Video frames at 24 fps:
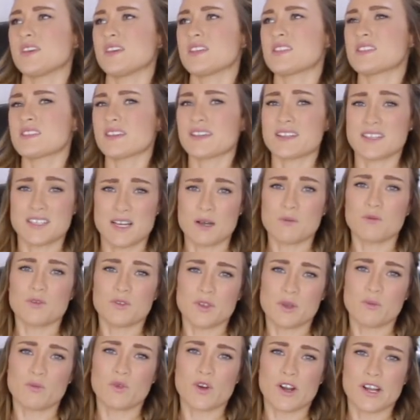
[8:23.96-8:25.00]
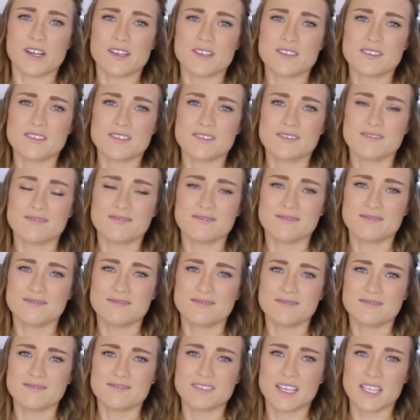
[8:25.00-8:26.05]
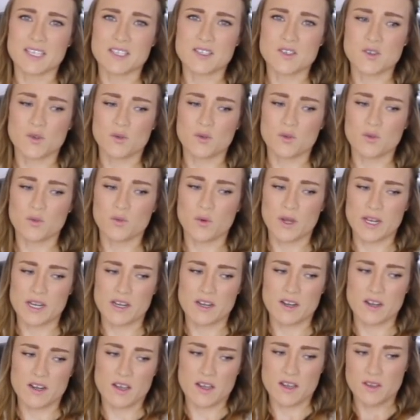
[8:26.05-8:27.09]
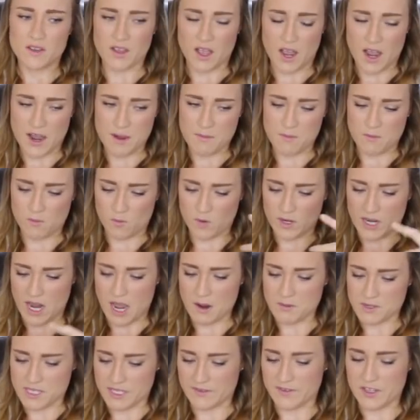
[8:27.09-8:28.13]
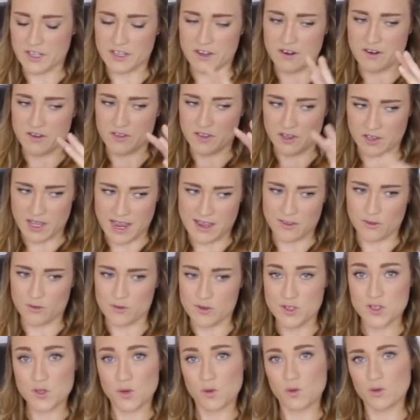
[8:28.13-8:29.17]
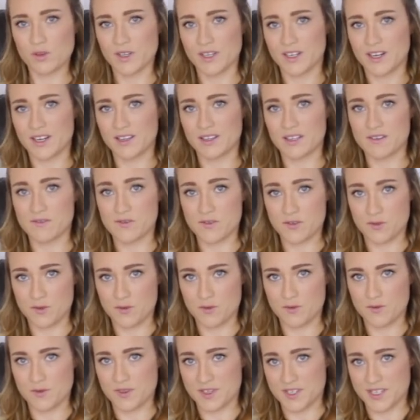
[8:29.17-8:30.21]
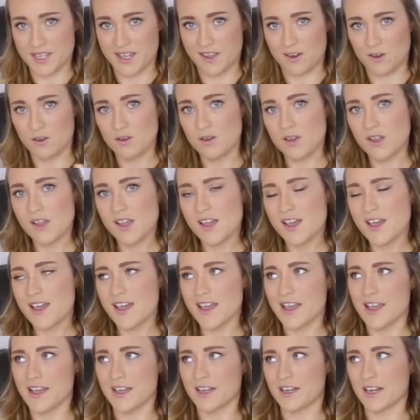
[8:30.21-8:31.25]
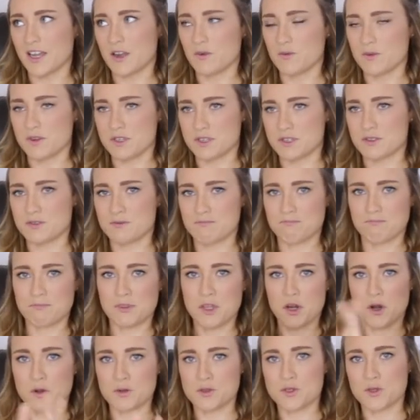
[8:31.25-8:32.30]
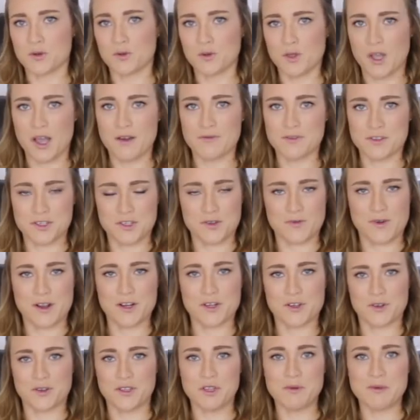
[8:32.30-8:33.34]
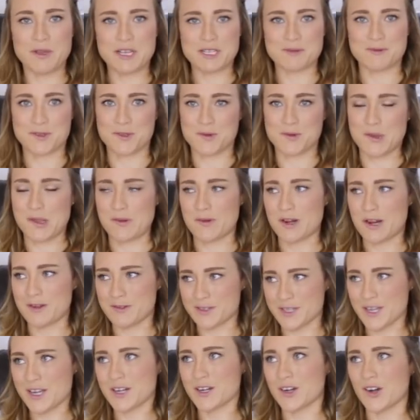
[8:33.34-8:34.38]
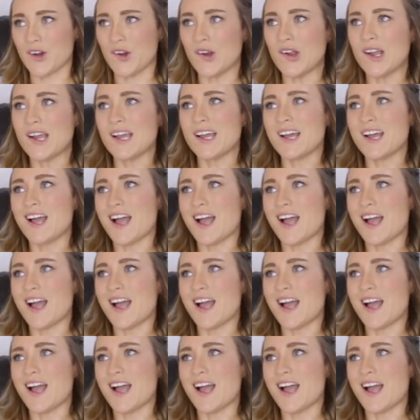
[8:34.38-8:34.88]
it's like doubled in price. It sold when I was living there, the landlord sold, and I lived through the sale, and I was, you know, sold off as a renter in the basement suite when I was younger,